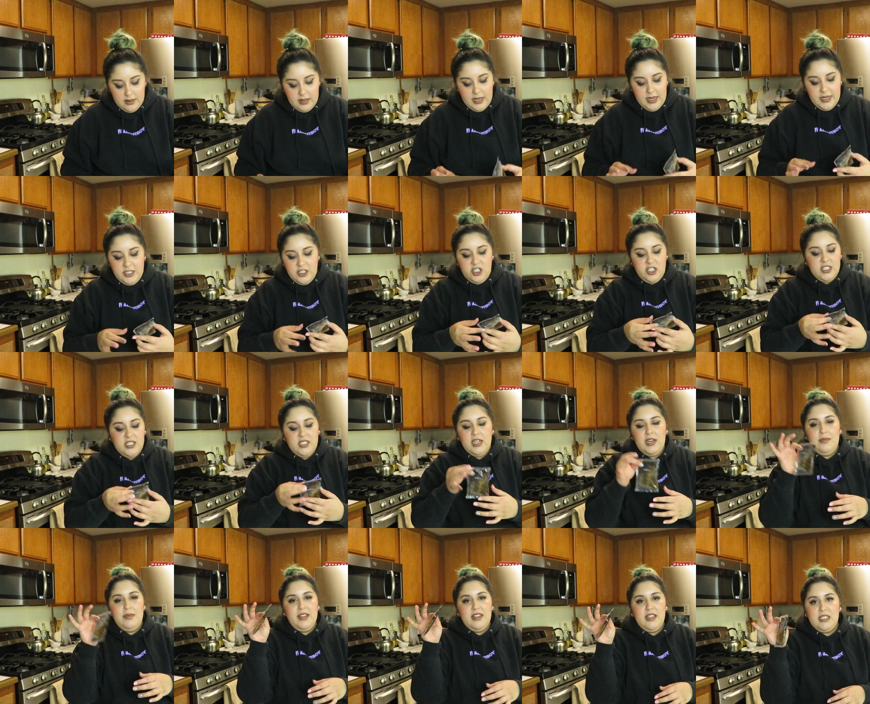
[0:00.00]
it's just
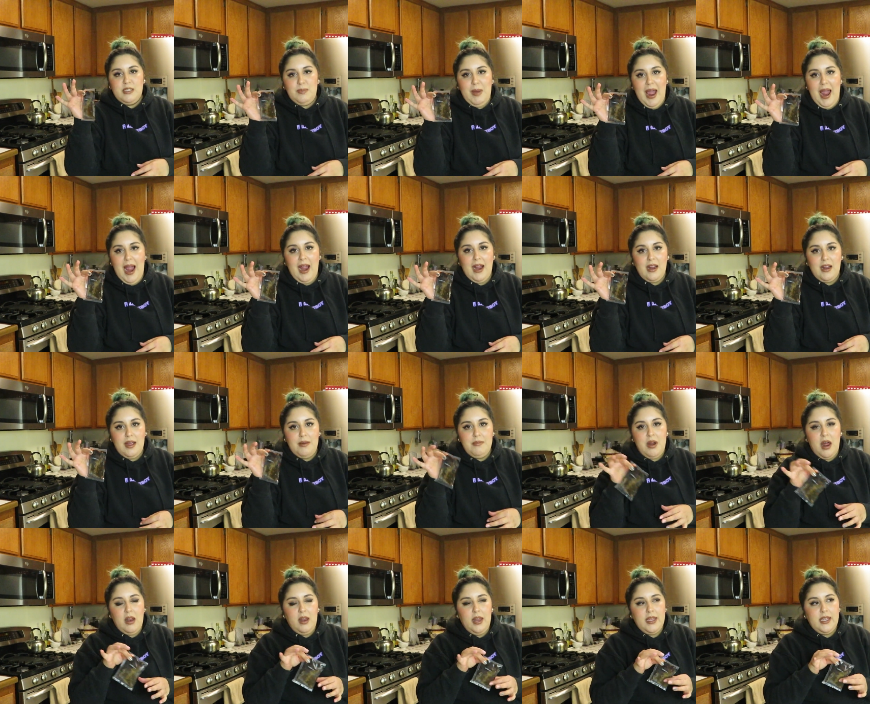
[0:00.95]
going to be this pack. I'm
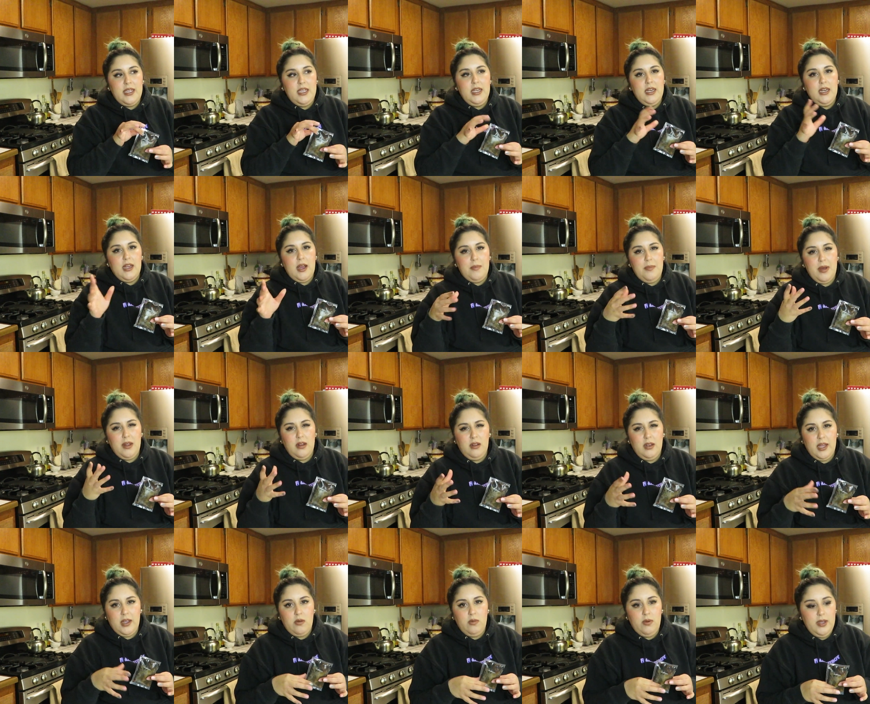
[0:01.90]
not like heating up a
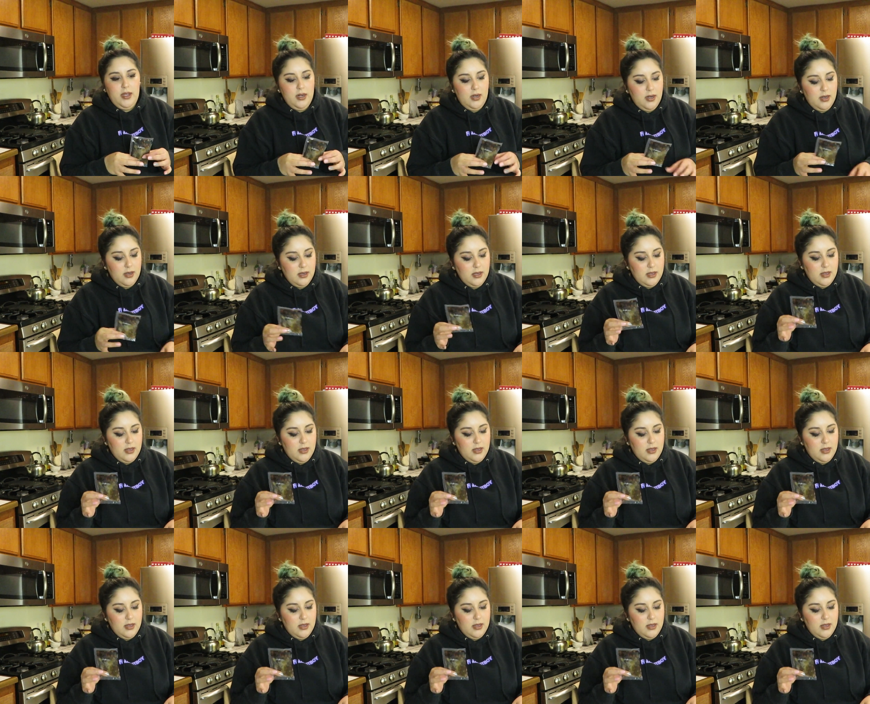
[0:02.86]
liquid.